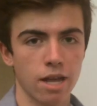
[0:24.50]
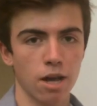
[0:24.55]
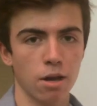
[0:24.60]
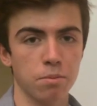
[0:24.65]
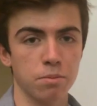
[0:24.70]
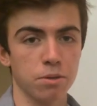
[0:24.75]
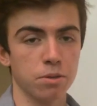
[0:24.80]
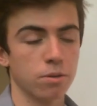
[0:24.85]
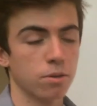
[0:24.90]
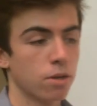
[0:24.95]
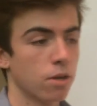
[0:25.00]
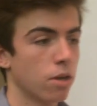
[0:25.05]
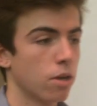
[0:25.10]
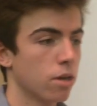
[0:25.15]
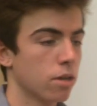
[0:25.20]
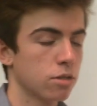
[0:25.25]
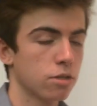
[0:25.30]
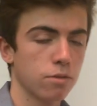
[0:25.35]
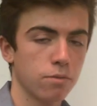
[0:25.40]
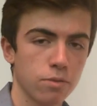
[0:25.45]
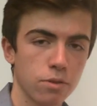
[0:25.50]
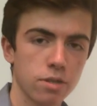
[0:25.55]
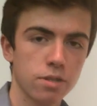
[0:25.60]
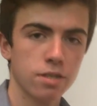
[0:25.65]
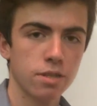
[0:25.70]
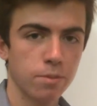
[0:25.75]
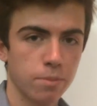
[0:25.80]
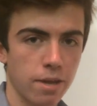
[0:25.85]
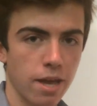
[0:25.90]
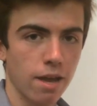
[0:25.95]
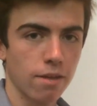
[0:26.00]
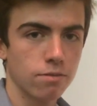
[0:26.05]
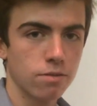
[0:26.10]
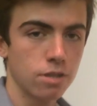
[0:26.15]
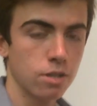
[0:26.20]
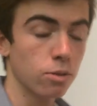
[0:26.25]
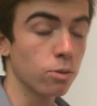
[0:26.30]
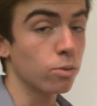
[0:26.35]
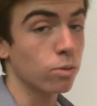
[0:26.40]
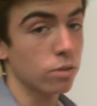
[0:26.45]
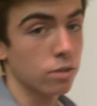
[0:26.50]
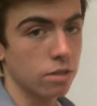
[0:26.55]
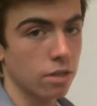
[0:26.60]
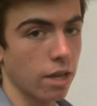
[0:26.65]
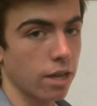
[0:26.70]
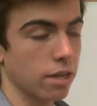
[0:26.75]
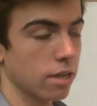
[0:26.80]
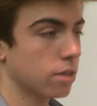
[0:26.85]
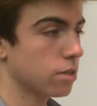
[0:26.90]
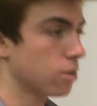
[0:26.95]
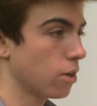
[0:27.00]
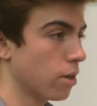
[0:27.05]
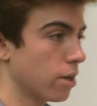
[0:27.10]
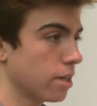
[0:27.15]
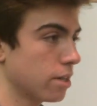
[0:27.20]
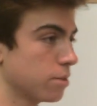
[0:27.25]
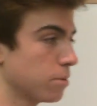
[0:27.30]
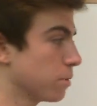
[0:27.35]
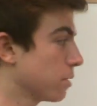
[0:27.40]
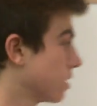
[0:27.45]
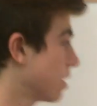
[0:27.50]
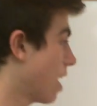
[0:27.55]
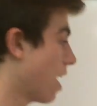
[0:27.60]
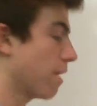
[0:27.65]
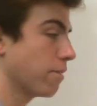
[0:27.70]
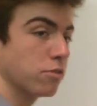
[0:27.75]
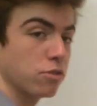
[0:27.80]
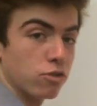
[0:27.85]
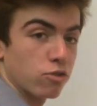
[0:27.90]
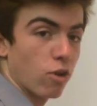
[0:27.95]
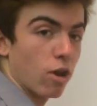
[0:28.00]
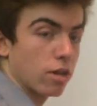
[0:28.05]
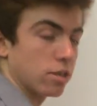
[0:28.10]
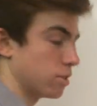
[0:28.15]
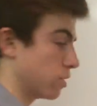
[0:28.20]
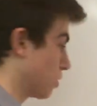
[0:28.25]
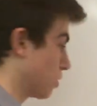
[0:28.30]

to help you. So first thing we have to do is like start it. So we're gonna have to draw a